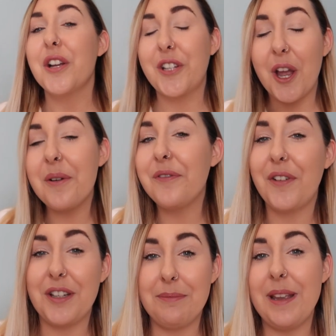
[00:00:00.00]
Go and
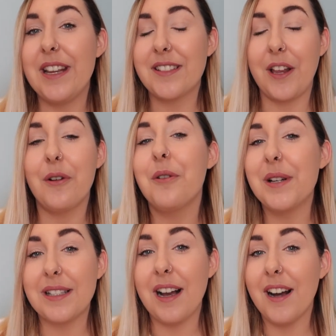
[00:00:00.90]
follow me because I
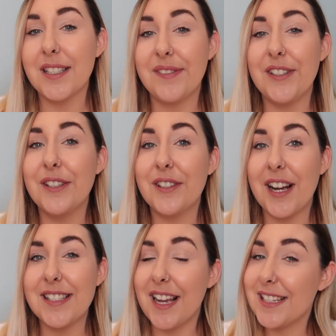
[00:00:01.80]
always ask for your
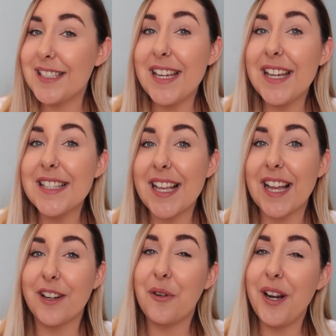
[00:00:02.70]
guys' ideas
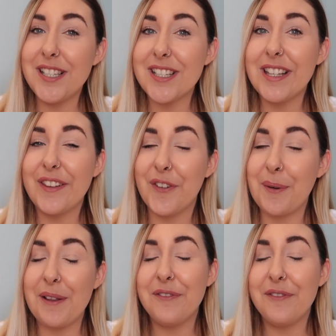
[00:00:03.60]
and questions for my